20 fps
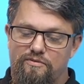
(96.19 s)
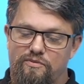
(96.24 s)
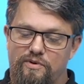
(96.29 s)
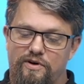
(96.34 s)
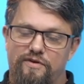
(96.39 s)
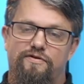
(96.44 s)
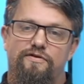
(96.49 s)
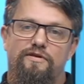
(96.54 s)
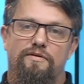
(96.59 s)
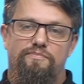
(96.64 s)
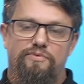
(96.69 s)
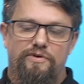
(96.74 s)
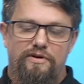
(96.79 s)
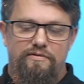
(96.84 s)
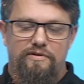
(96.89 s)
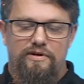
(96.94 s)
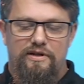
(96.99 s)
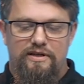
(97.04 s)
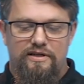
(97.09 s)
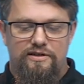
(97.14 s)
With the
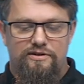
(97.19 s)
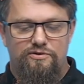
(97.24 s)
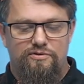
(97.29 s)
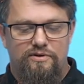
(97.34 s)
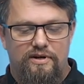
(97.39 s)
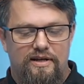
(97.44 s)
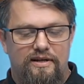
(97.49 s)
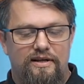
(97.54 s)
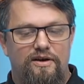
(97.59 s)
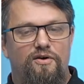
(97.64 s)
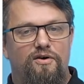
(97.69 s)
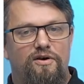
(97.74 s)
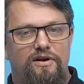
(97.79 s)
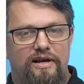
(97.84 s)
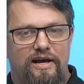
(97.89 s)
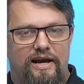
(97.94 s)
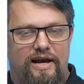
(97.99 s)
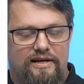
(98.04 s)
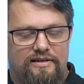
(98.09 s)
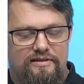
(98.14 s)
pre-release, you get
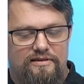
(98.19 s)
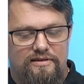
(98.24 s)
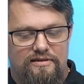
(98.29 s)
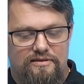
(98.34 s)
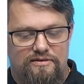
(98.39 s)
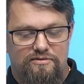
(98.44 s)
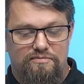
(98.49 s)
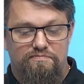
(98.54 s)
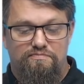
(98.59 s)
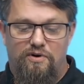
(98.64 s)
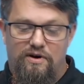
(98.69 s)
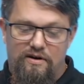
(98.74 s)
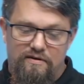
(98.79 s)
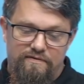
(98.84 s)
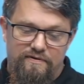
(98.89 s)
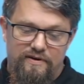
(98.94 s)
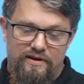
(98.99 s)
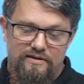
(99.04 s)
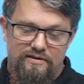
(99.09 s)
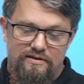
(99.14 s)
early access to
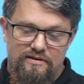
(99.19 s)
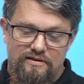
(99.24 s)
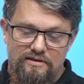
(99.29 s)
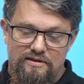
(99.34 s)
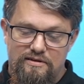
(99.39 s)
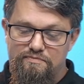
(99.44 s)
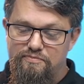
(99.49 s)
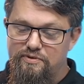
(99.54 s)
bug fixes,